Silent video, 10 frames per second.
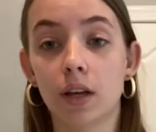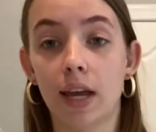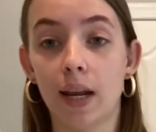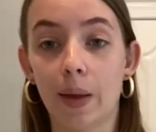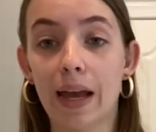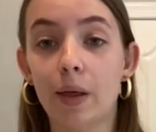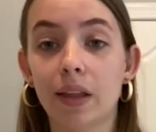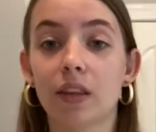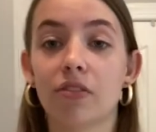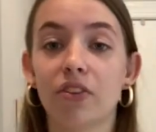And I like how
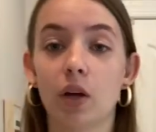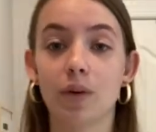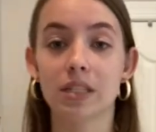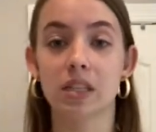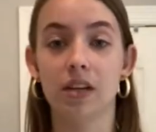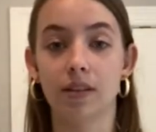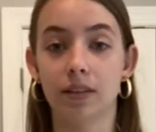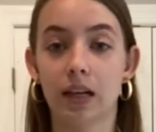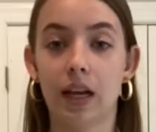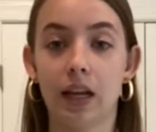like the flowy
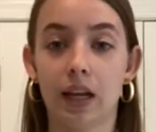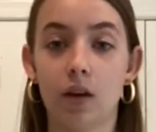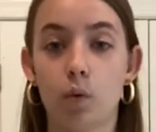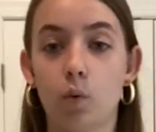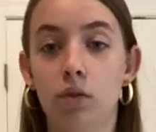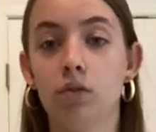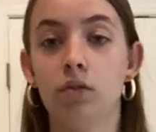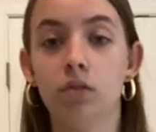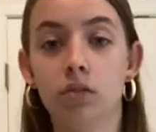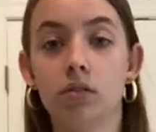sleeves kind of like,
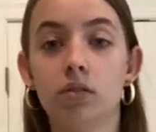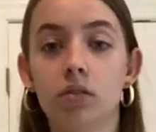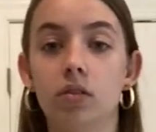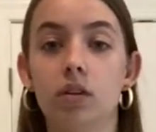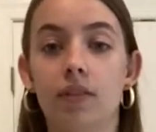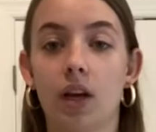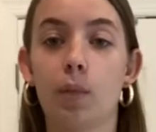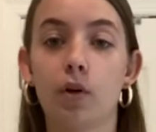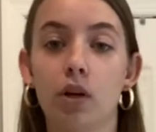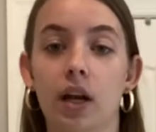ooh, like a
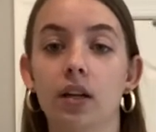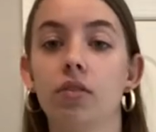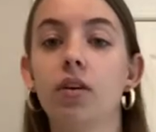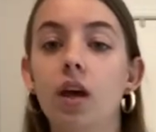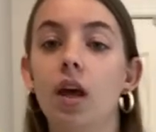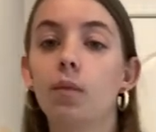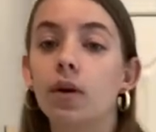bird kind of.